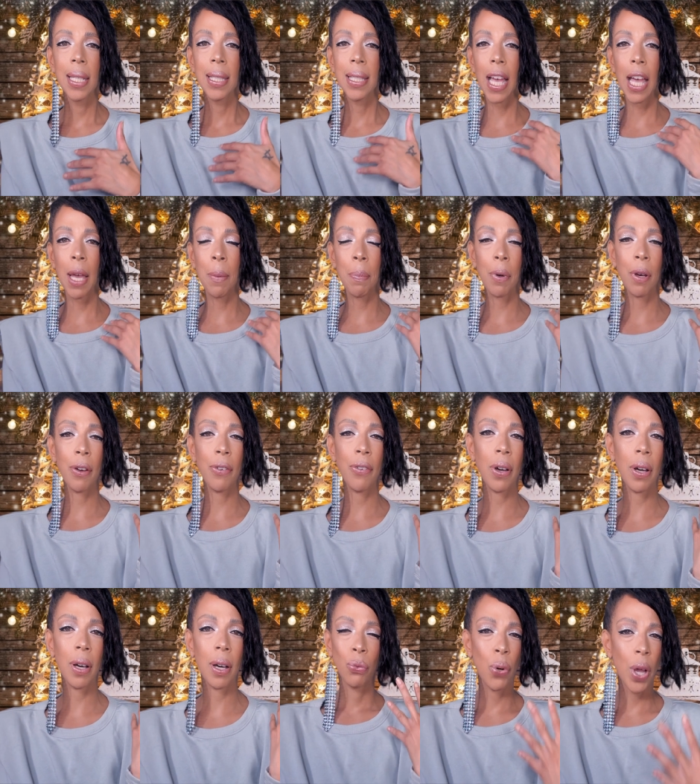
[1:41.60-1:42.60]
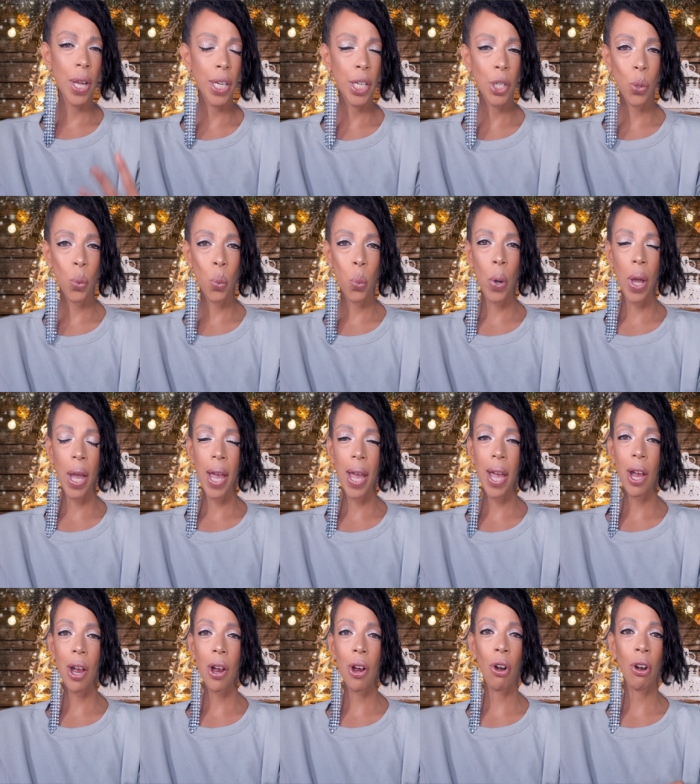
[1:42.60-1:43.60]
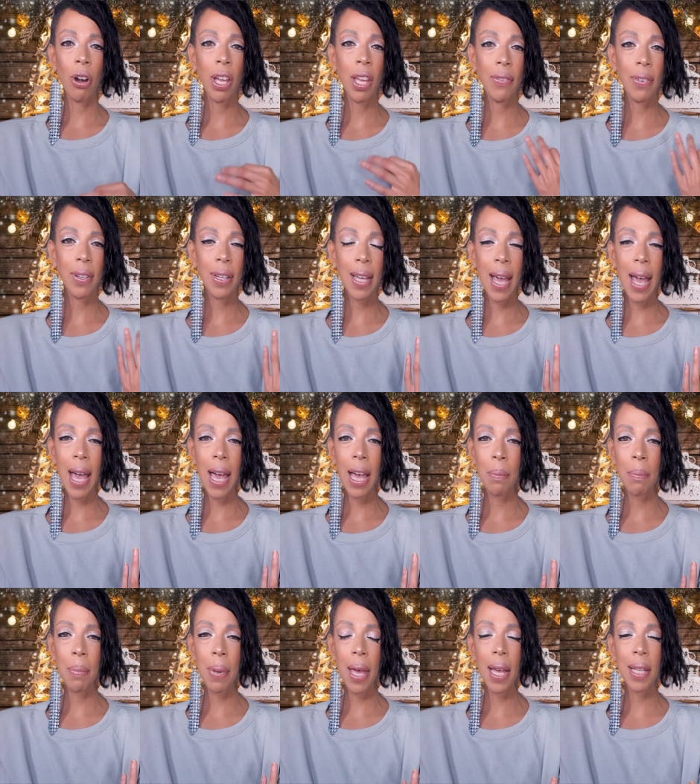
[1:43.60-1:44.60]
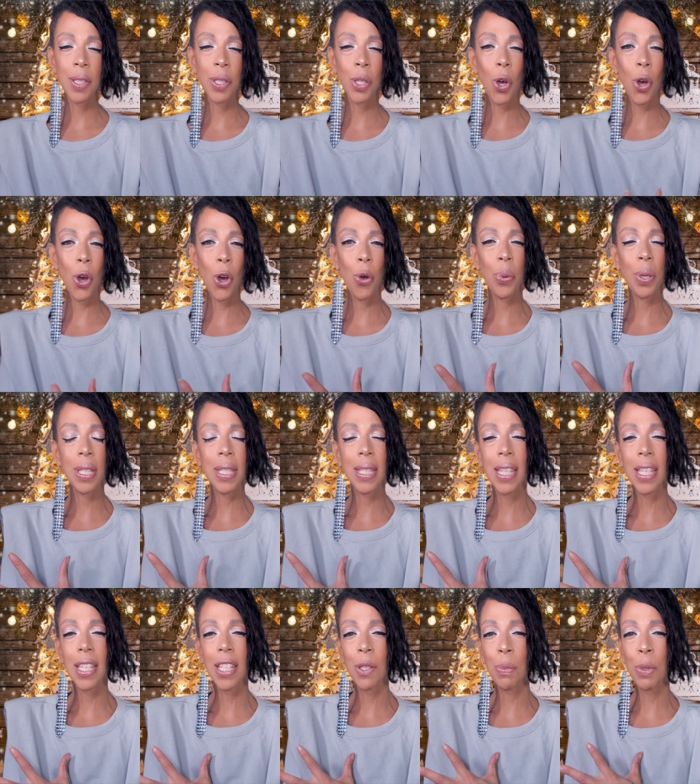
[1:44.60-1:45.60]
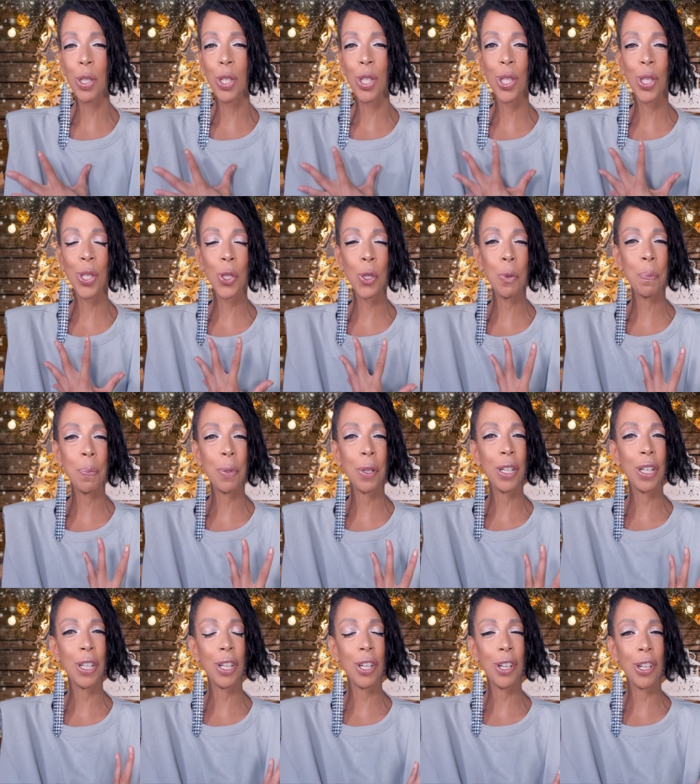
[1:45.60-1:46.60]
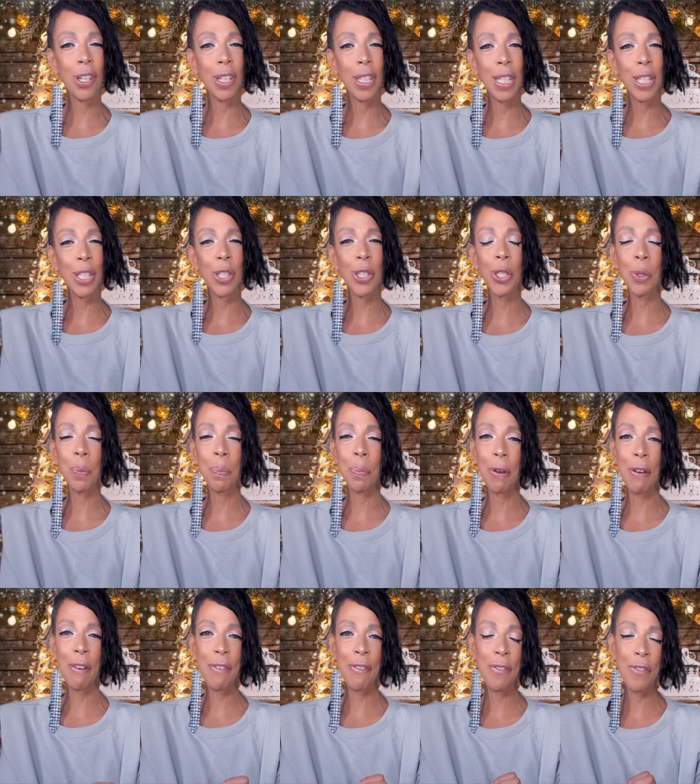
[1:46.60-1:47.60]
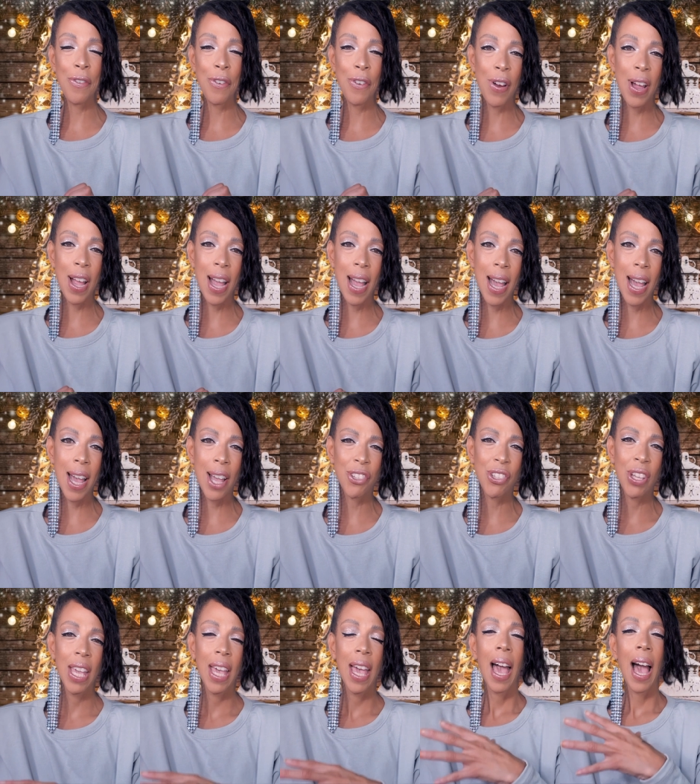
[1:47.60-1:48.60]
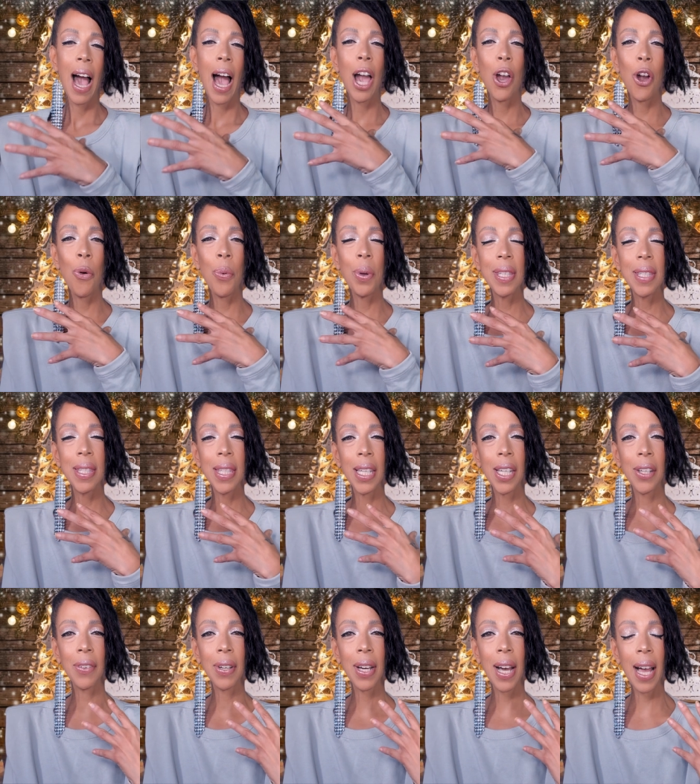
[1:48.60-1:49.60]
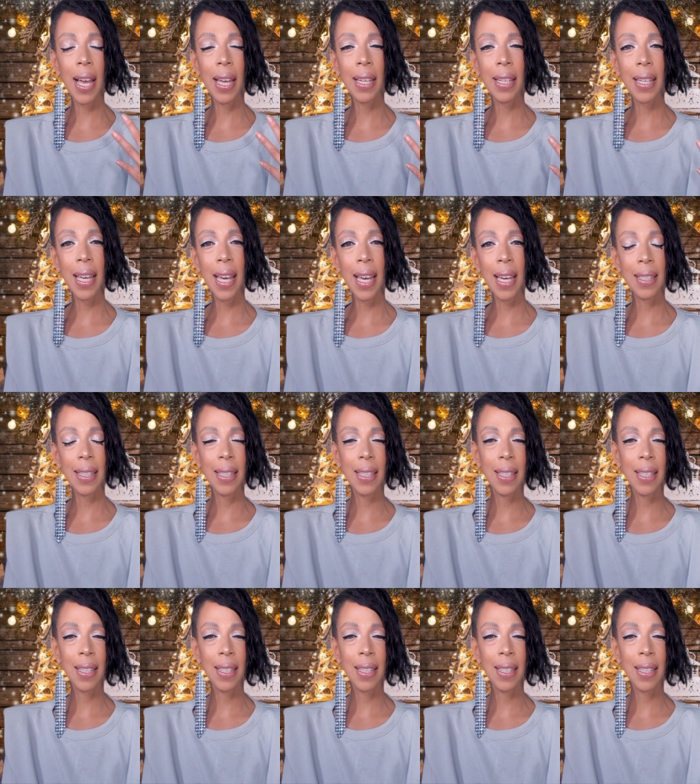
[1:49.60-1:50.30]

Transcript: type of uh, ready-to-wear or even handbags, it always gives me super girly, super fresh, I always think of cotton candy